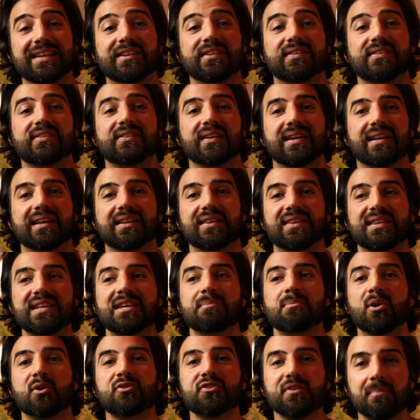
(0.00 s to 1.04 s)
is
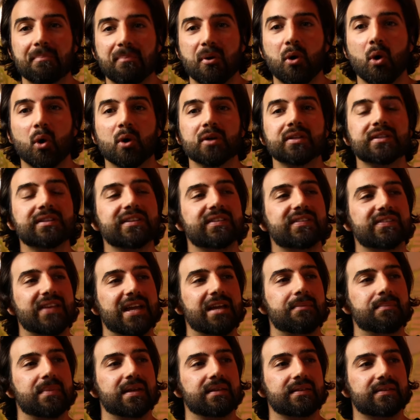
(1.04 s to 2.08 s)
the most important
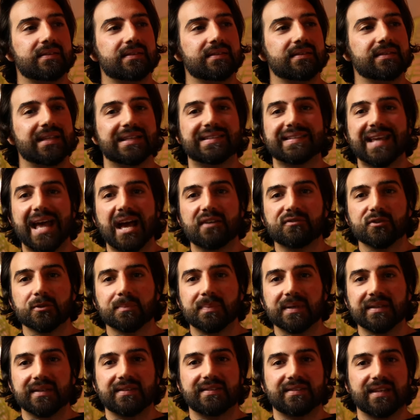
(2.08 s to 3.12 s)
statement that's ever
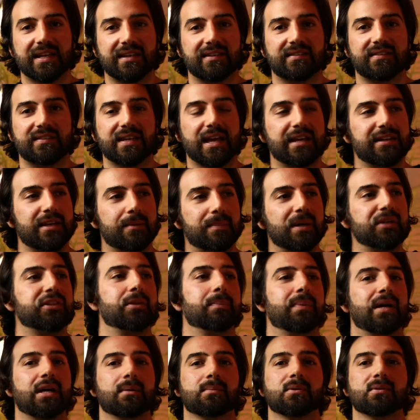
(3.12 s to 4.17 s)
been sa- said about
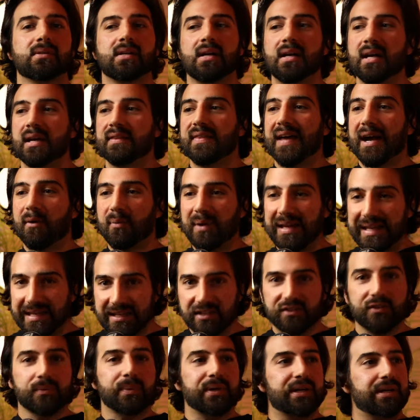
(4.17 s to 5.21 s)
the Bible that we
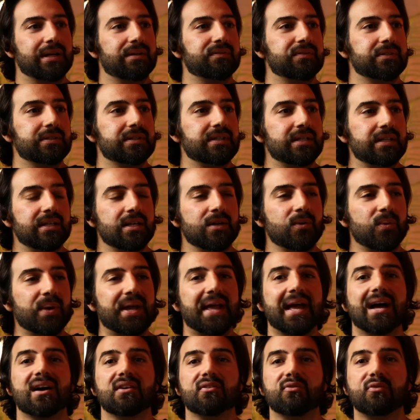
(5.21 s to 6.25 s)
need to recover.
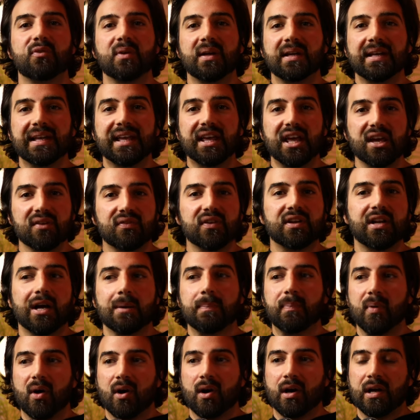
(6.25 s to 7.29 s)
We have given
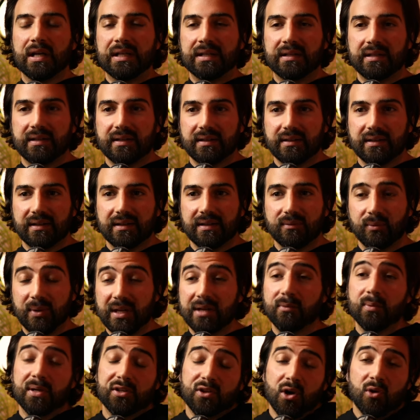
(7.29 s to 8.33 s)
up on
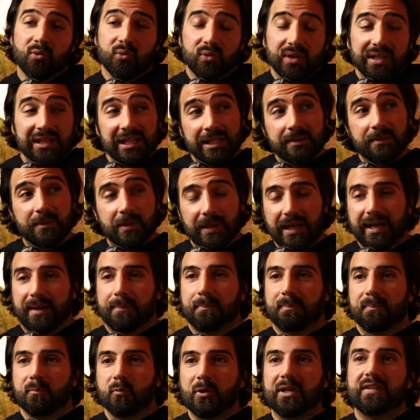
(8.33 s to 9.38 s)
we, we don't really
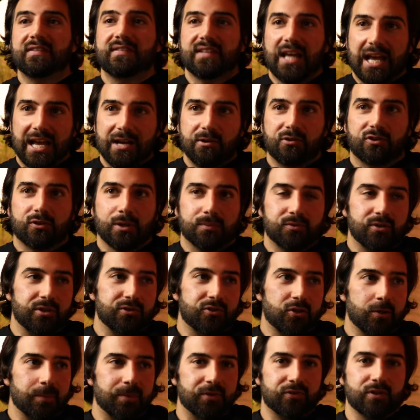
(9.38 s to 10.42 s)
like we say scripture
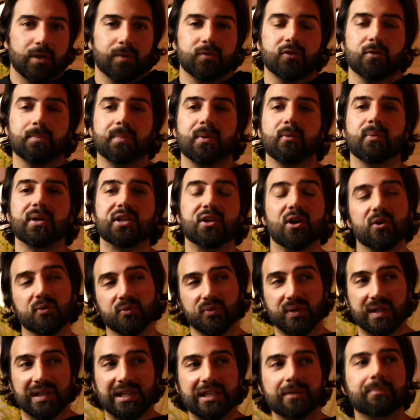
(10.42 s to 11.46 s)
interpret scripture but we
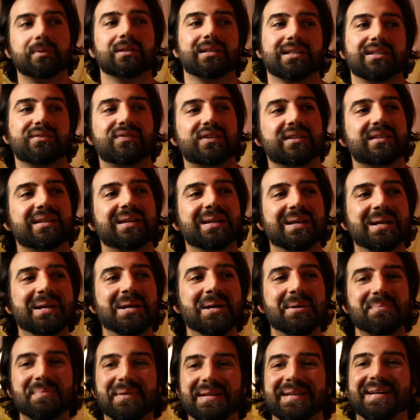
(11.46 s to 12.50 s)
don't really believe it
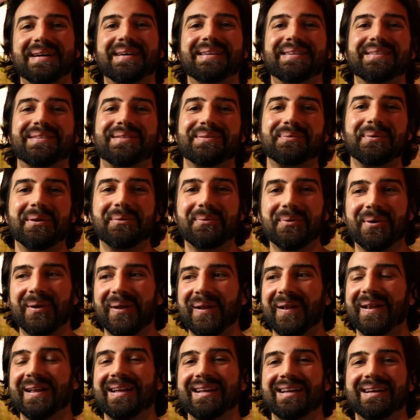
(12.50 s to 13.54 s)
because we
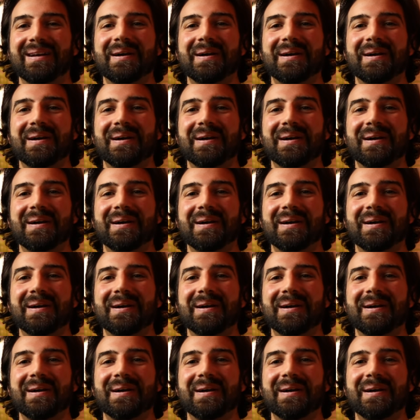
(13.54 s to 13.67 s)
will